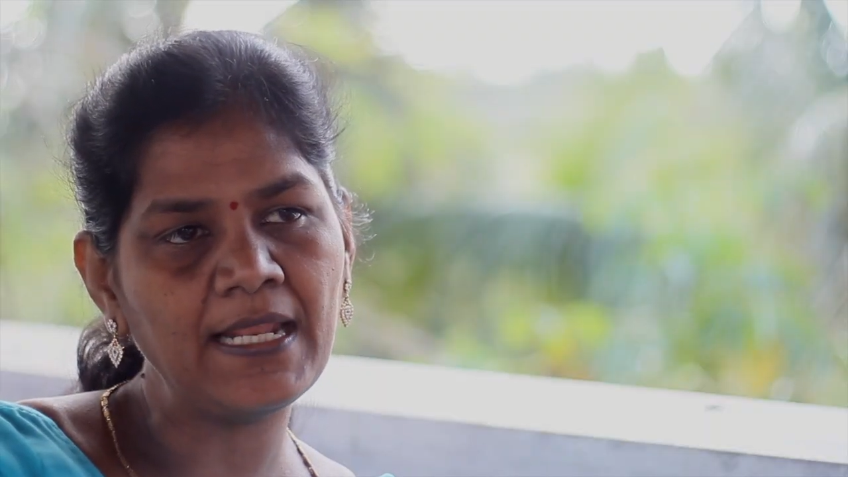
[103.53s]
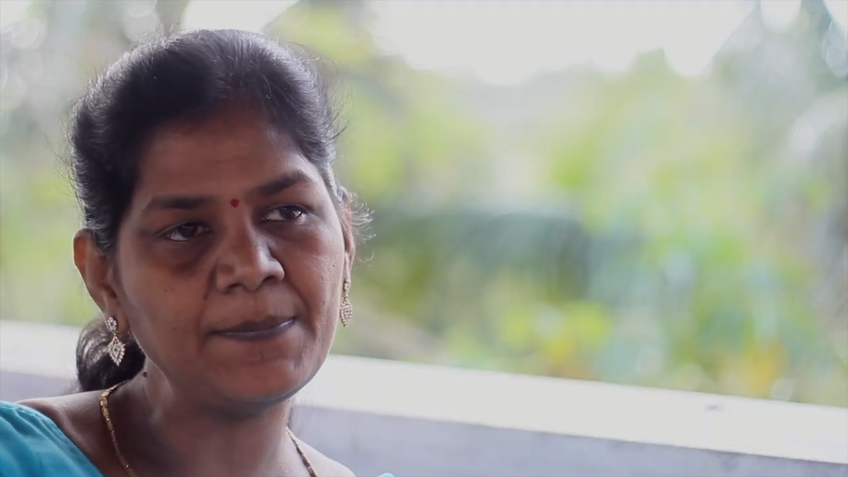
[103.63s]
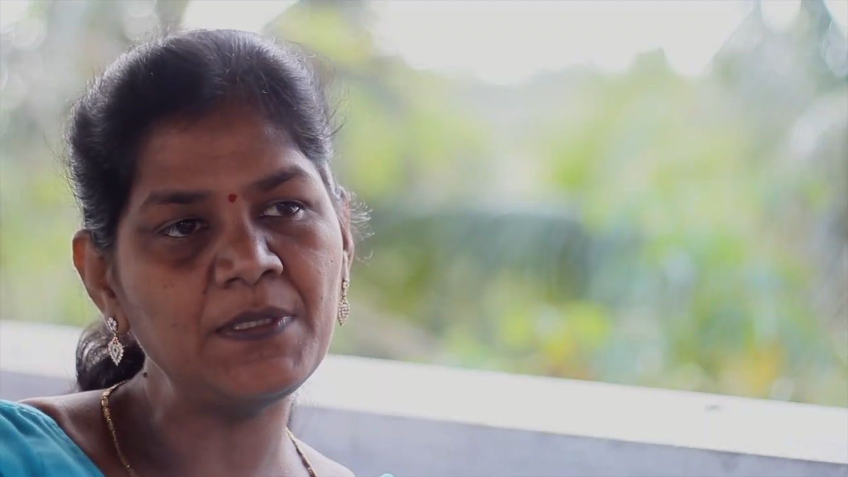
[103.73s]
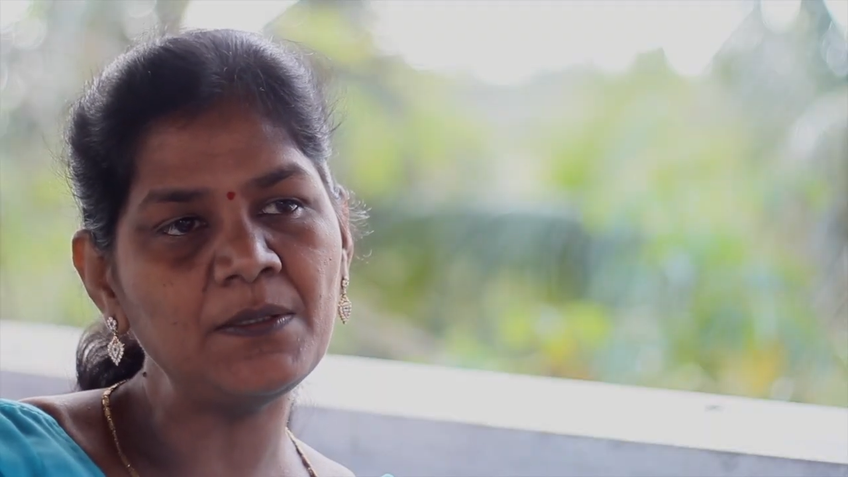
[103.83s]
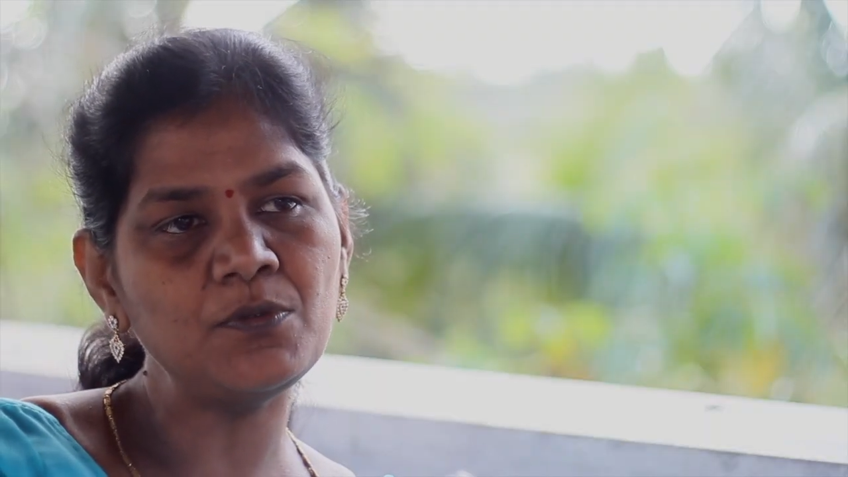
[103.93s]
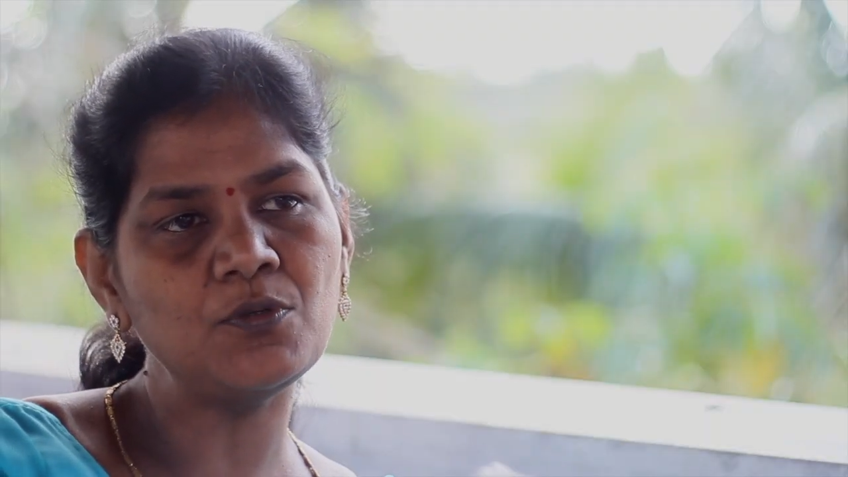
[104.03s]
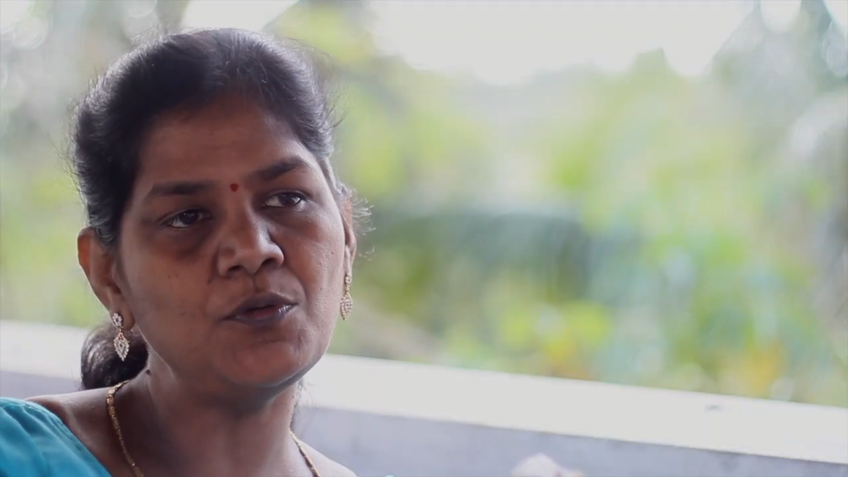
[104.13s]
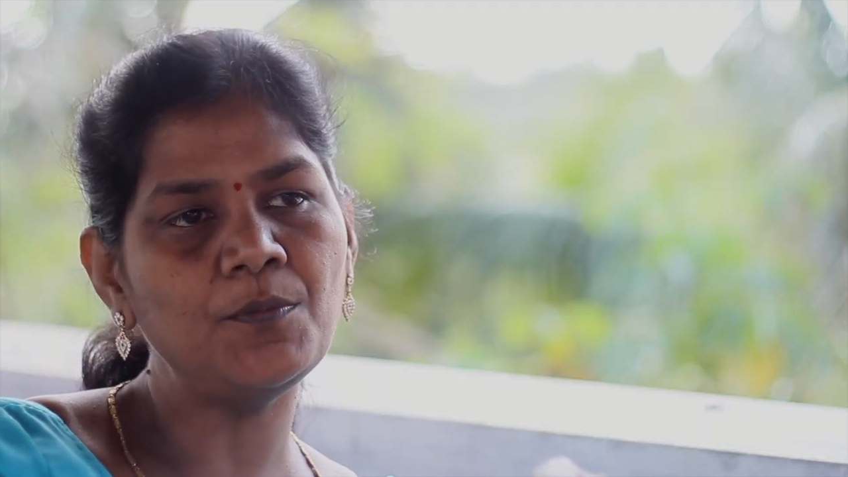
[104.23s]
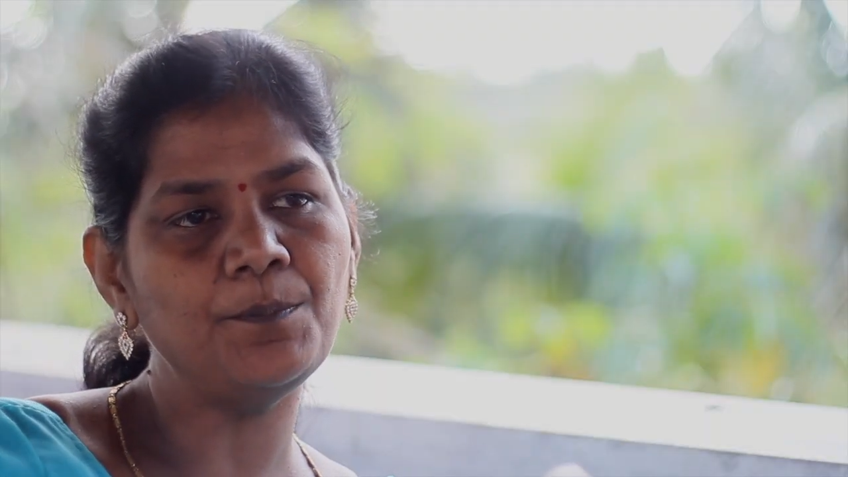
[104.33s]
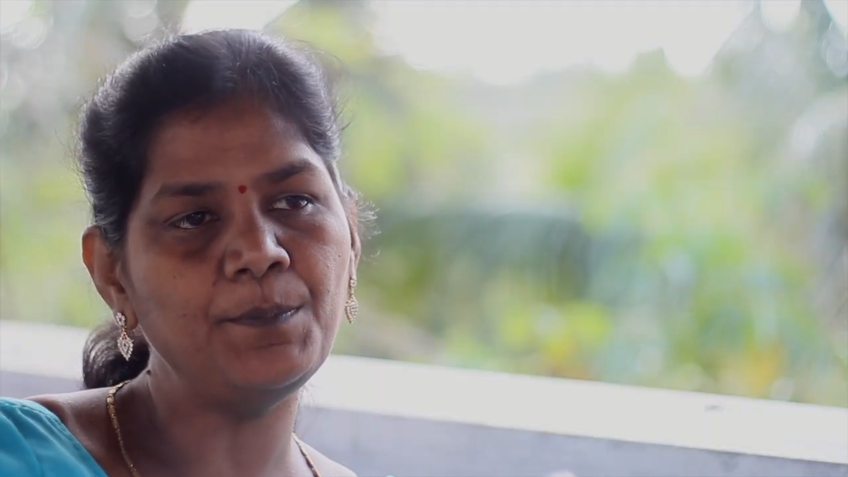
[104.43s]
help them
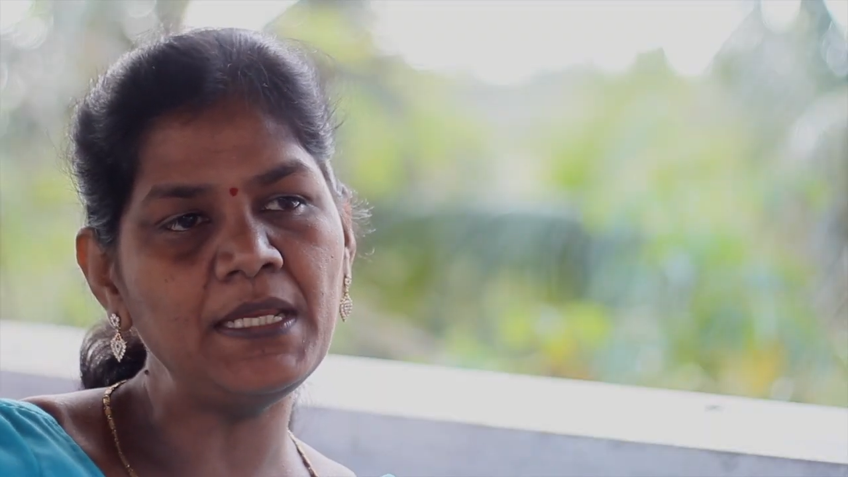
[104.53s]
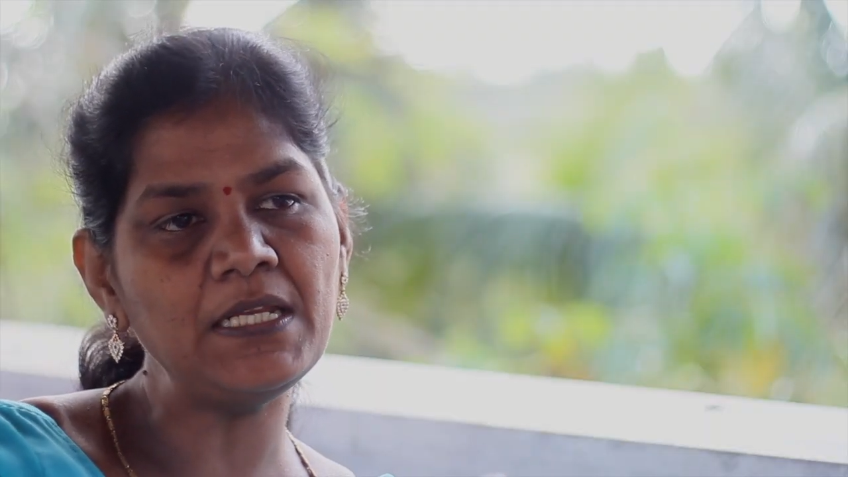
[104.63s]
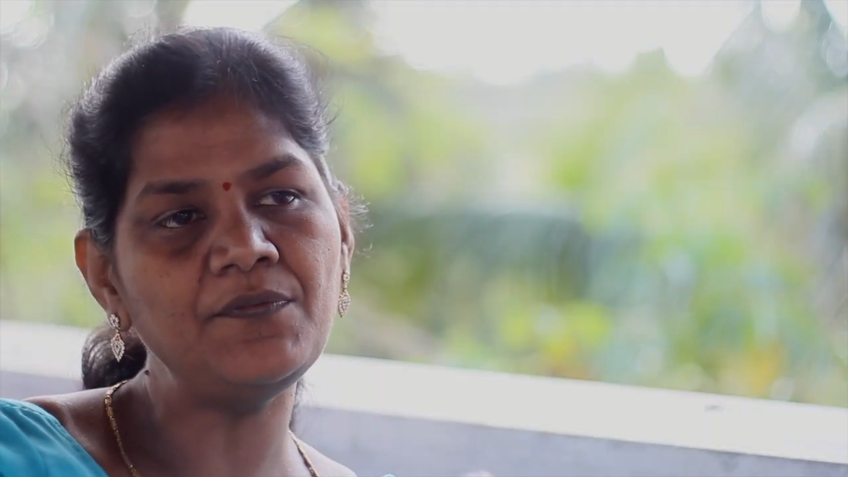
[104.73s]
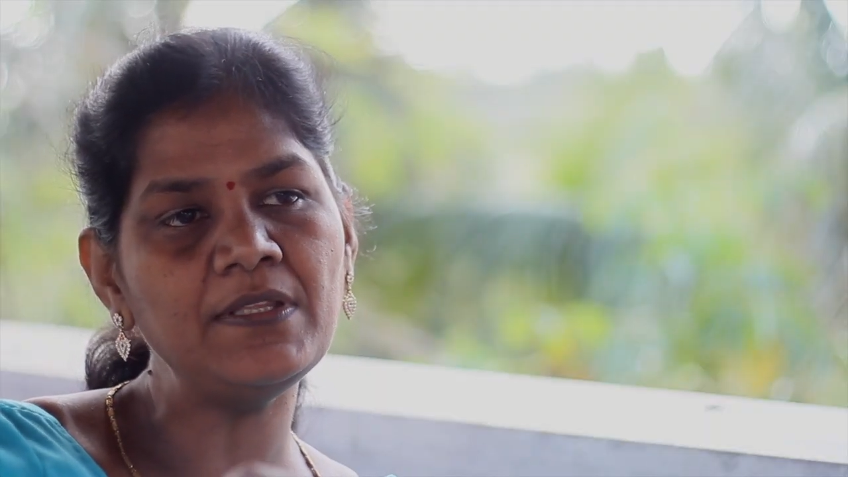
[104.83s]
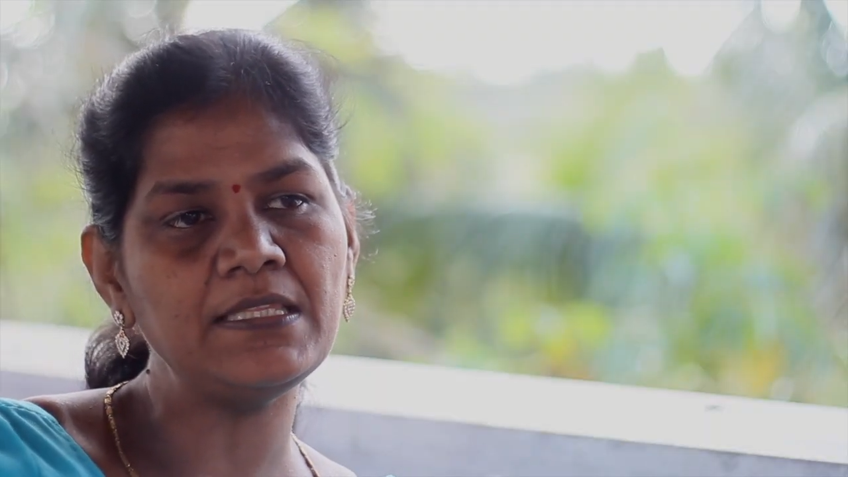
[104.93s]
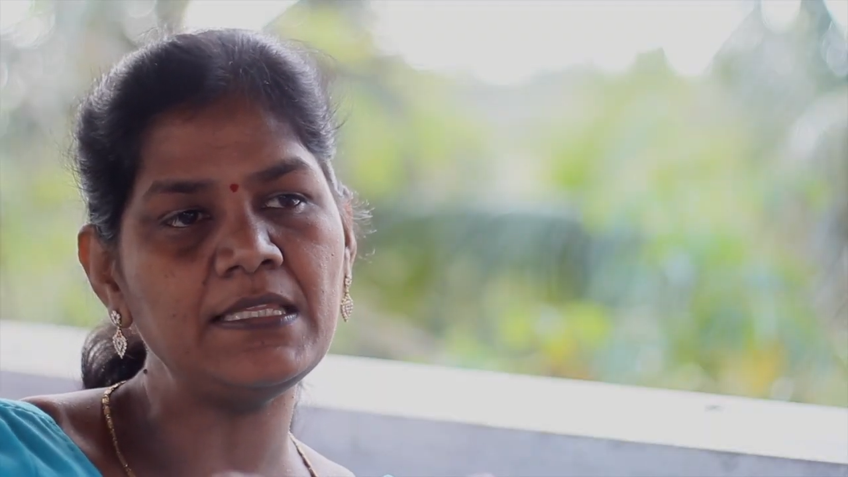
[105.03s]
to meet with